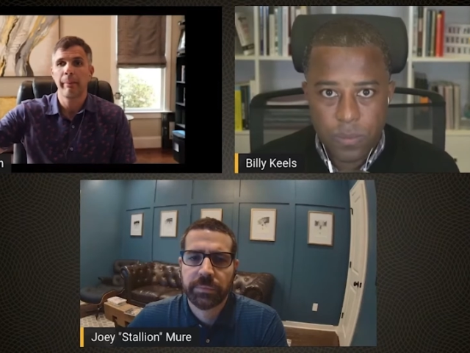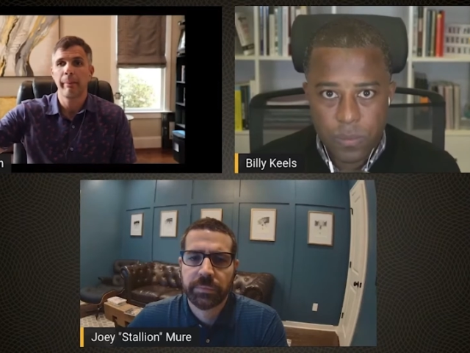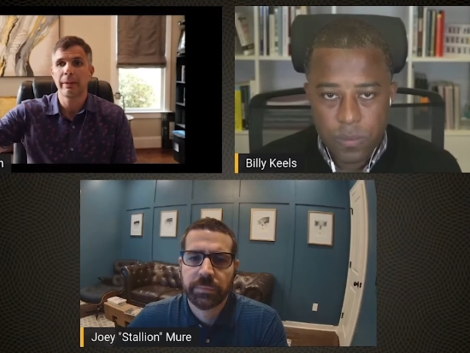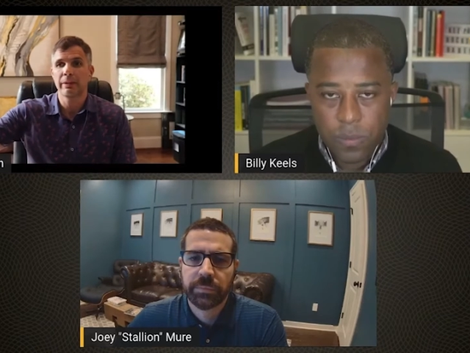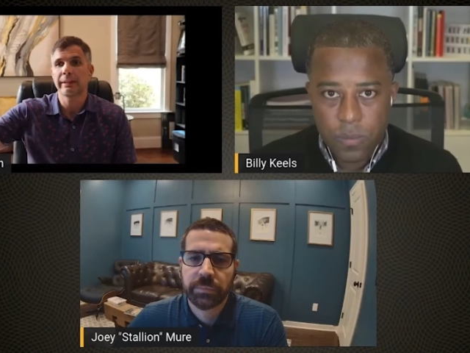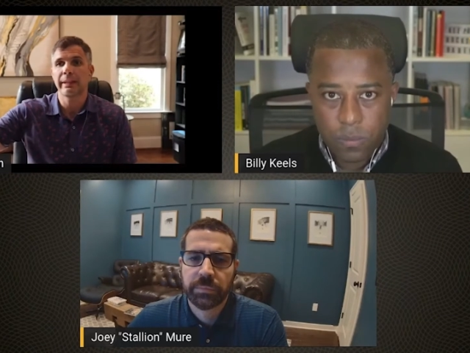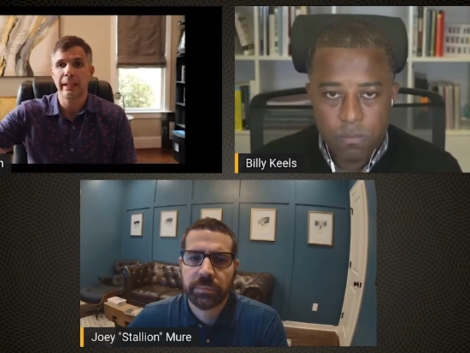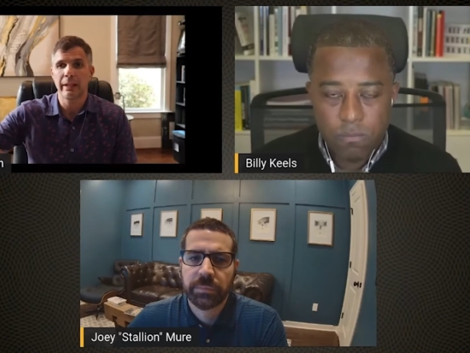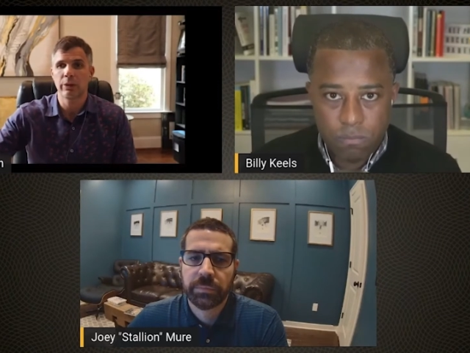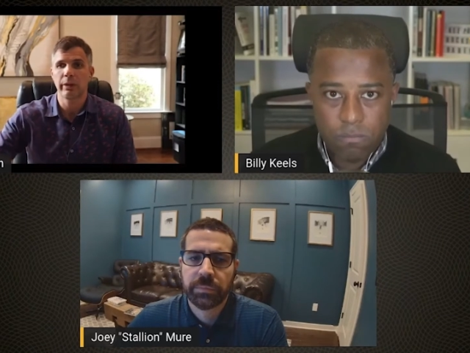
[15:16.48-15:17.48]
Speaker 1: much less a
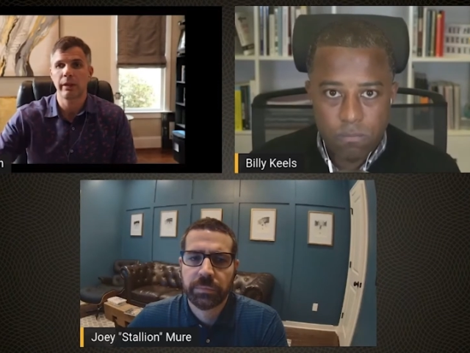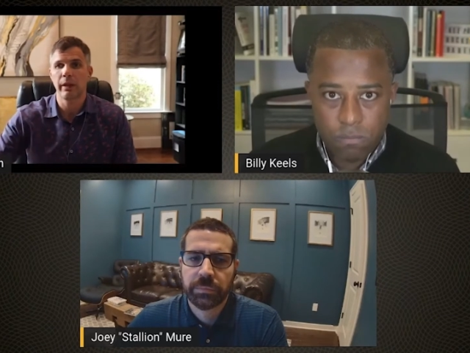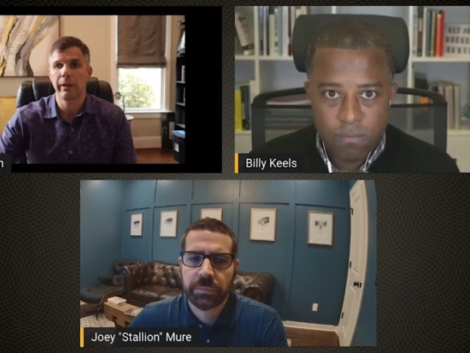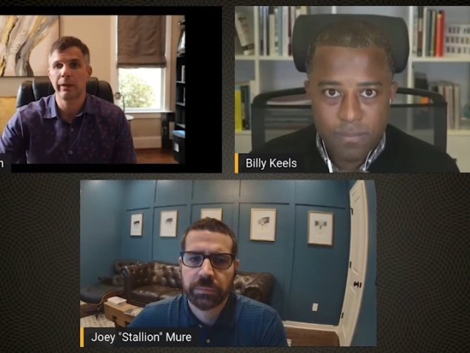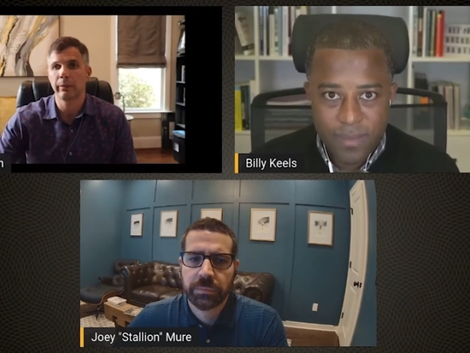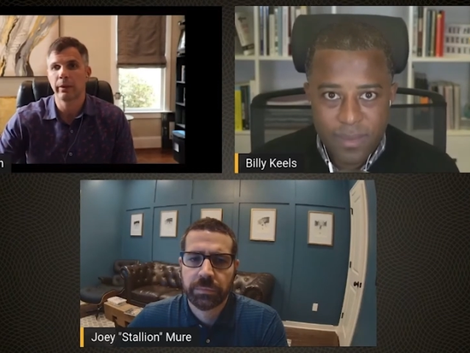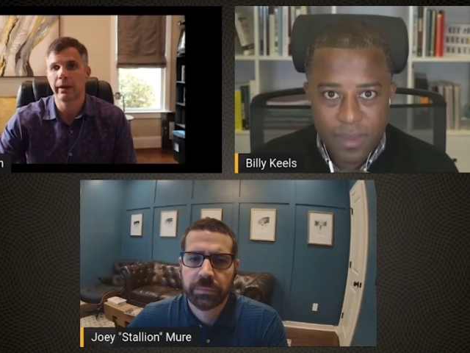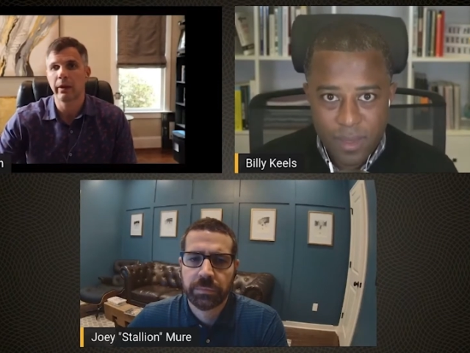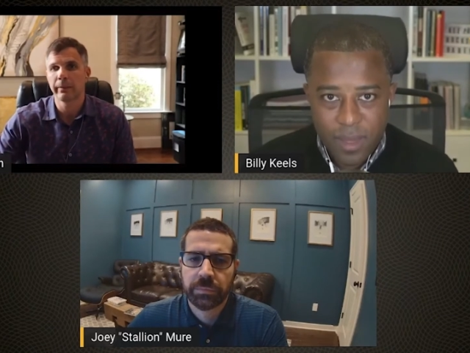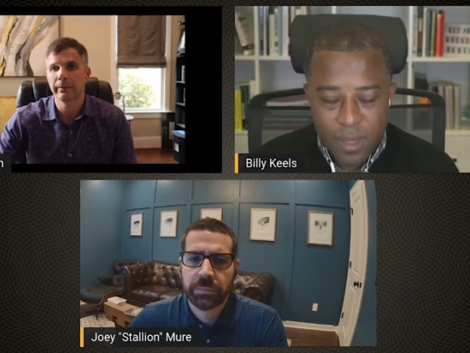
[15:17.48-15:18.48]
country away from where they
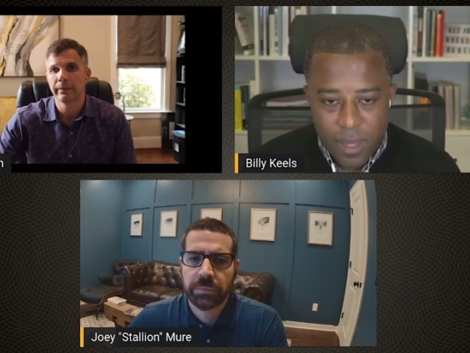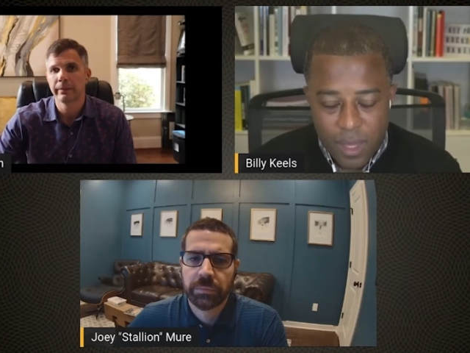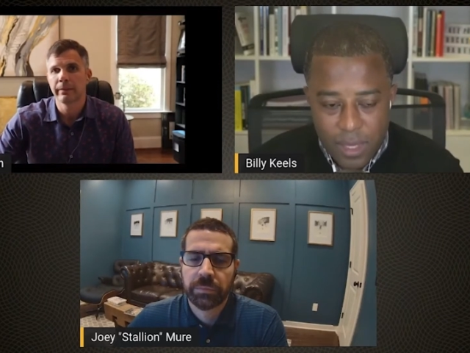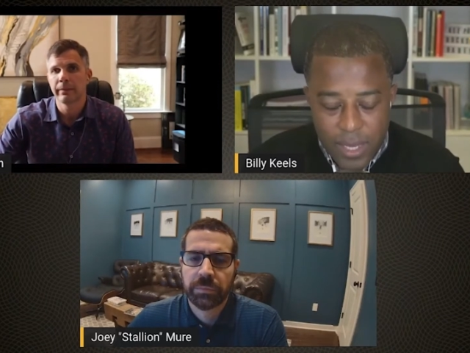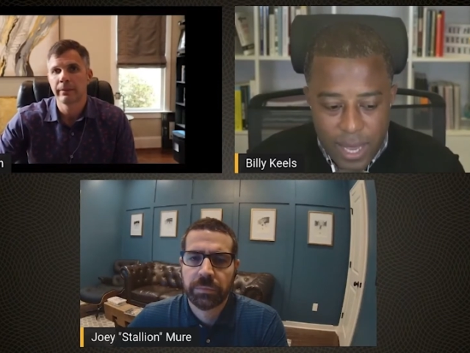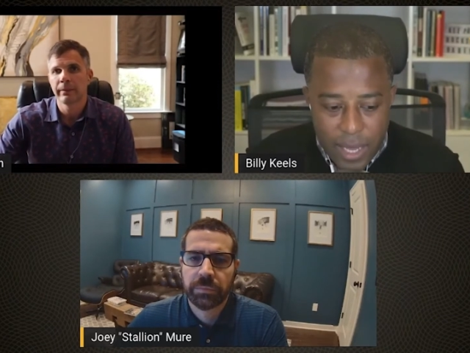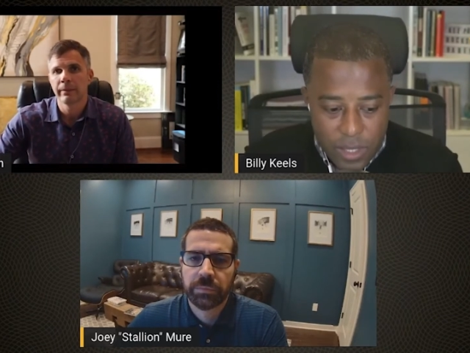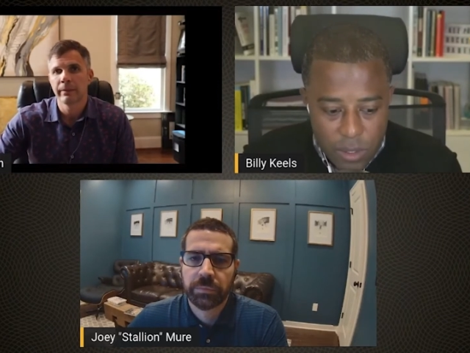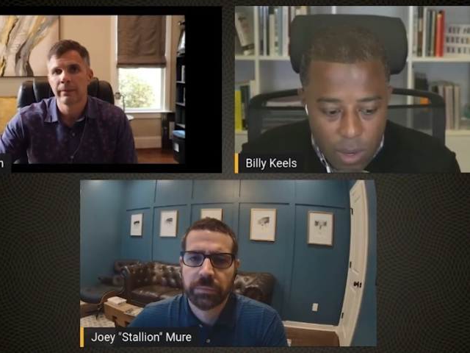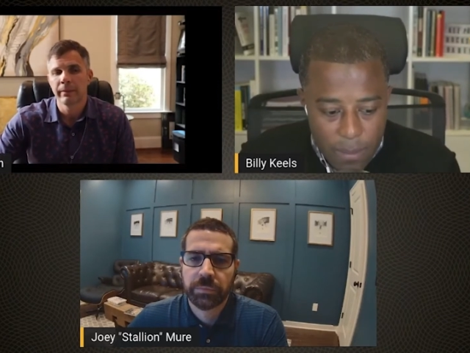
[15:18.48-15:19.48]
are?
Speaker 2: Yeah.
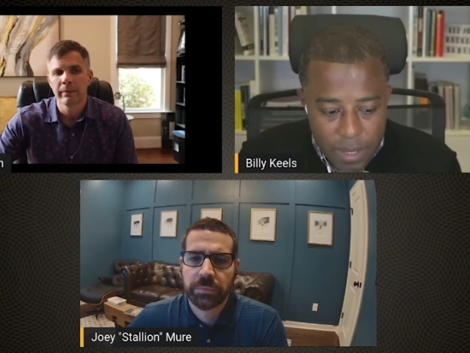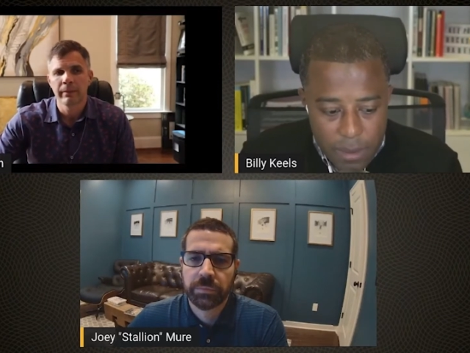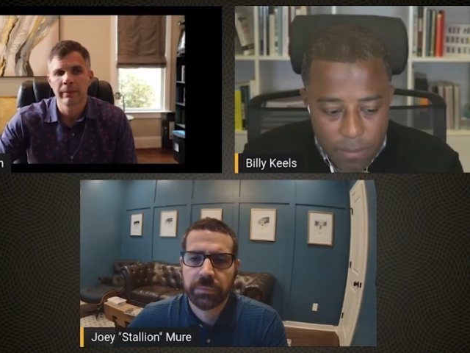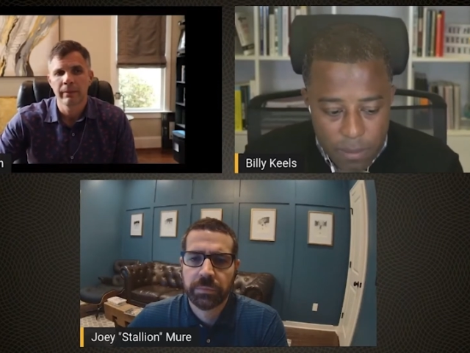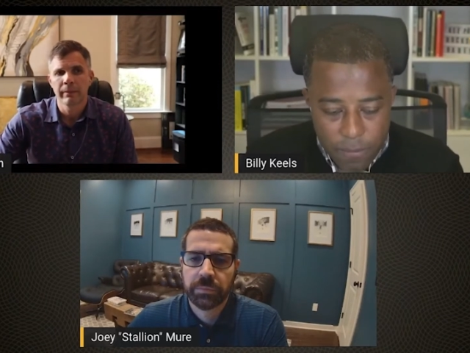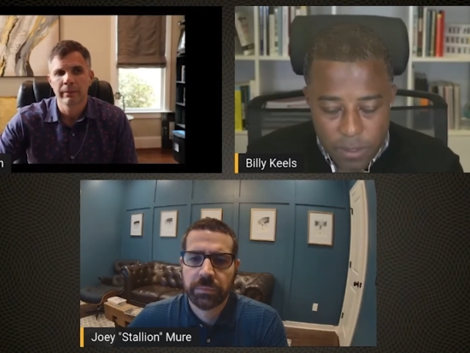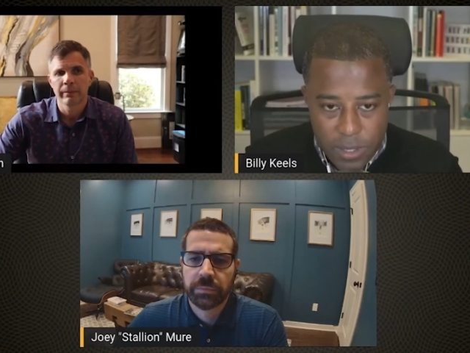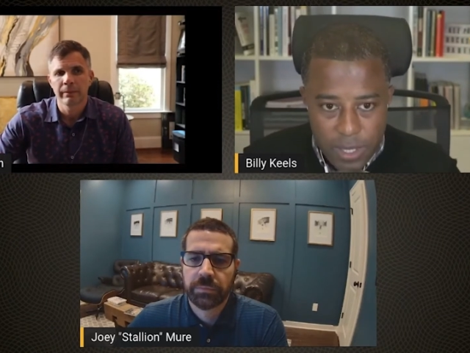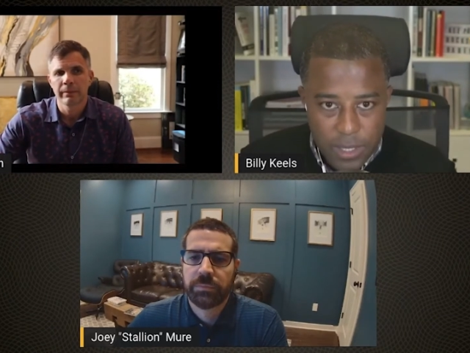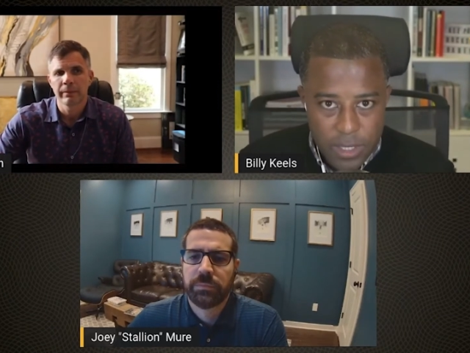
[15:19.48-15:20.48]
So, I mean, the, the first
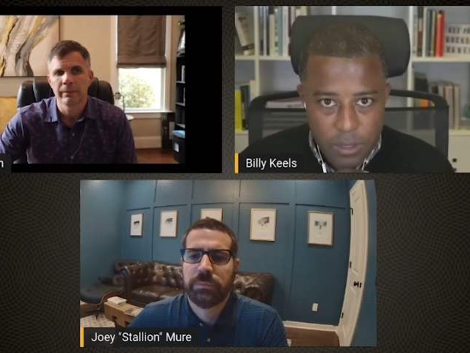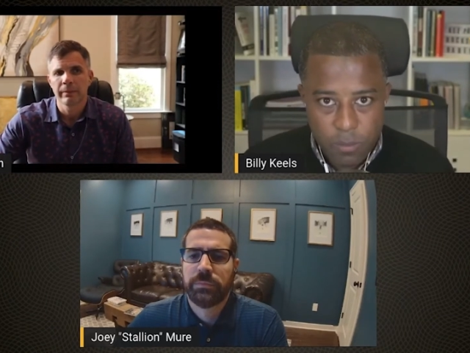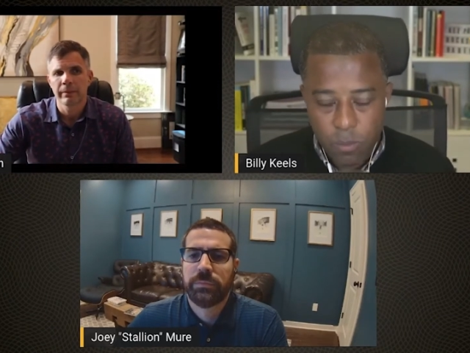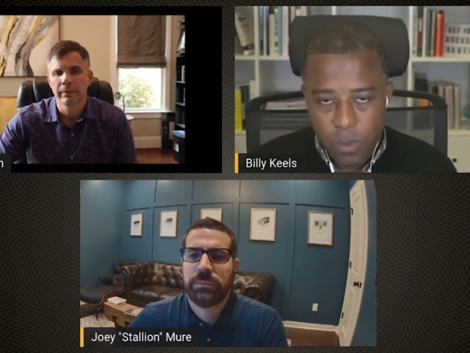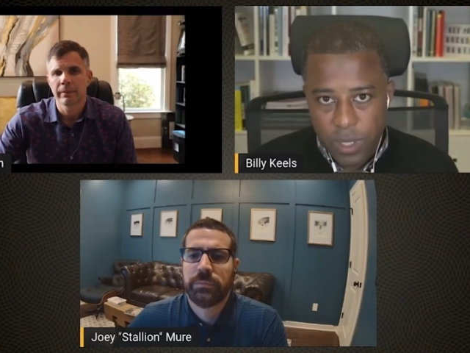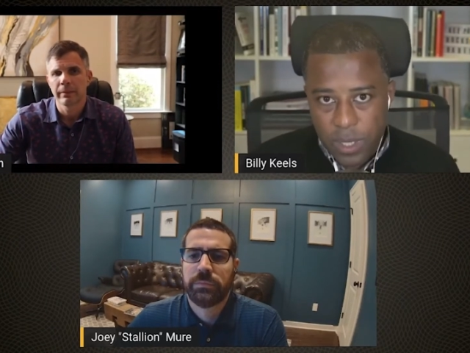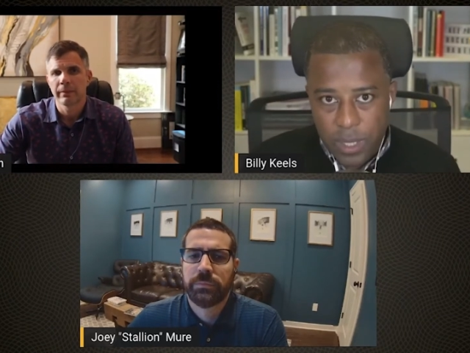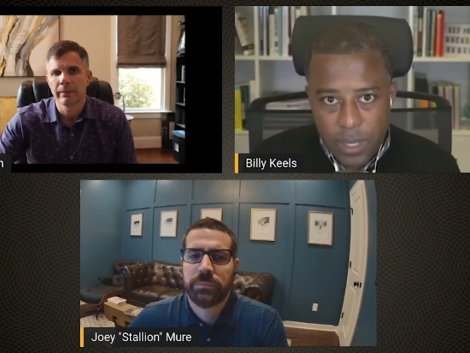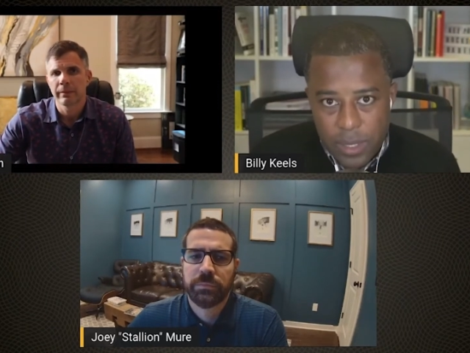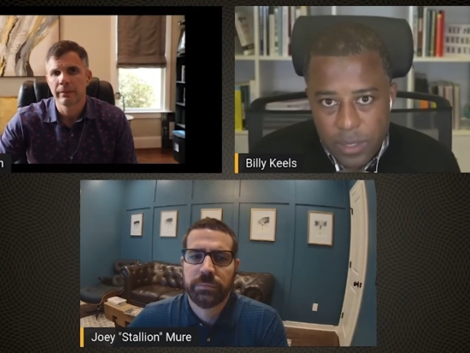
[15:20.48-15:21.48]
thing is just really,
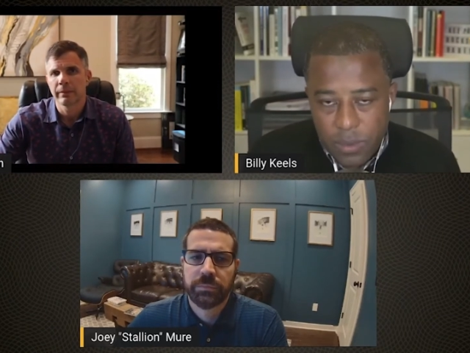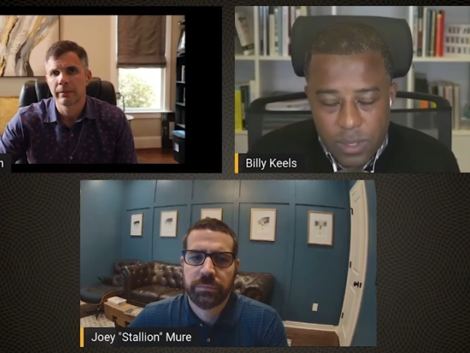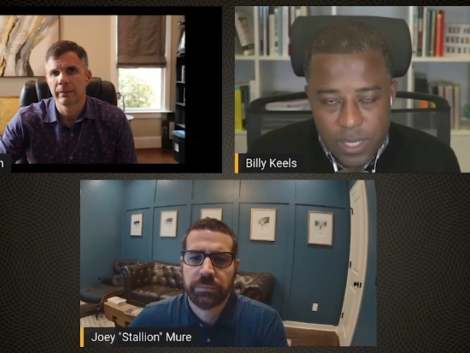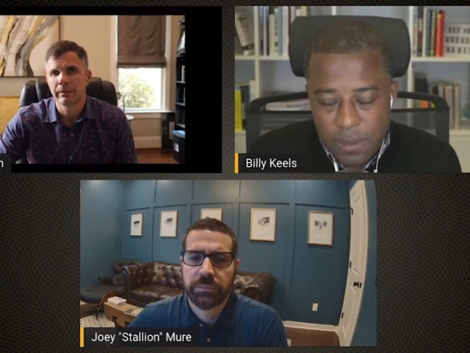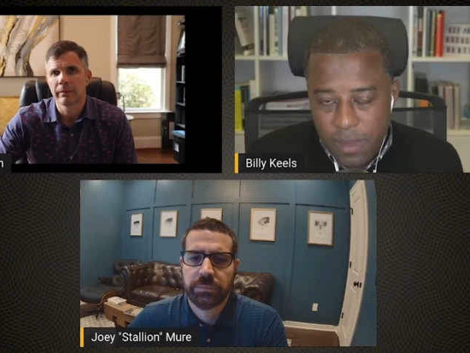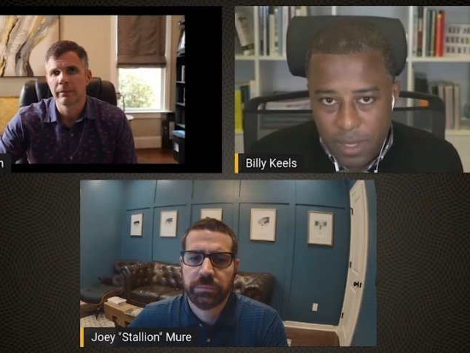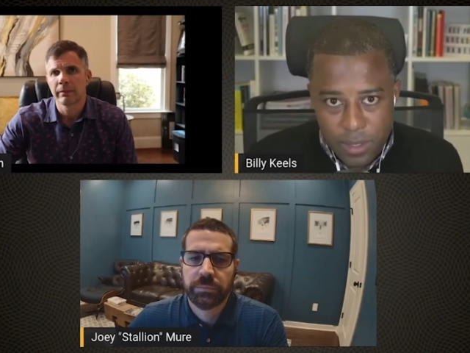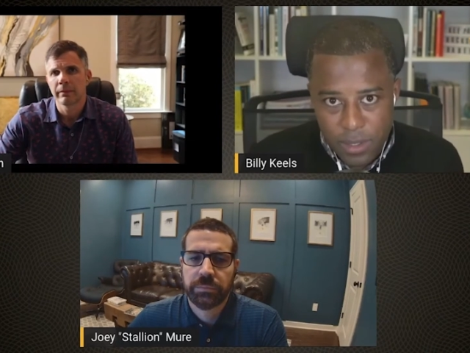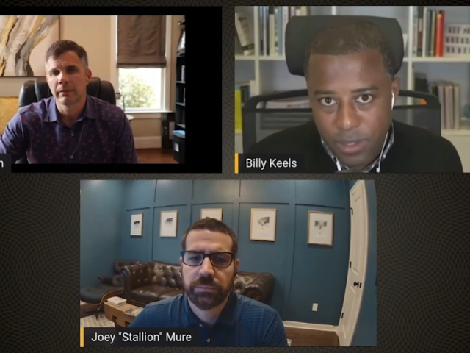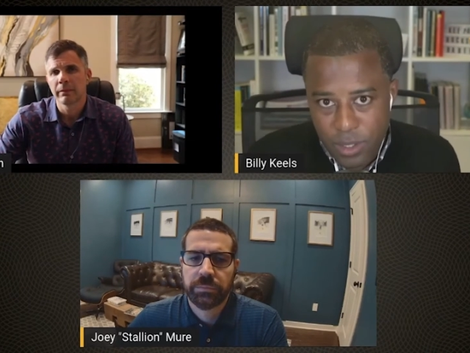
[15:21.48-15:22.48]
and it's the same thing
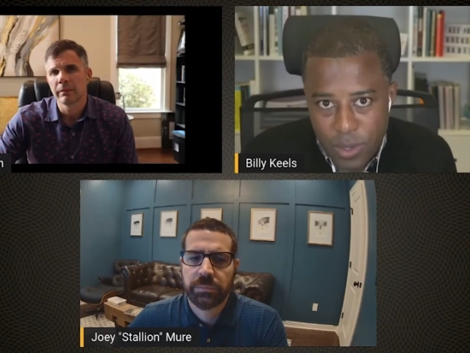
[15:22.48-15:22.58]
as you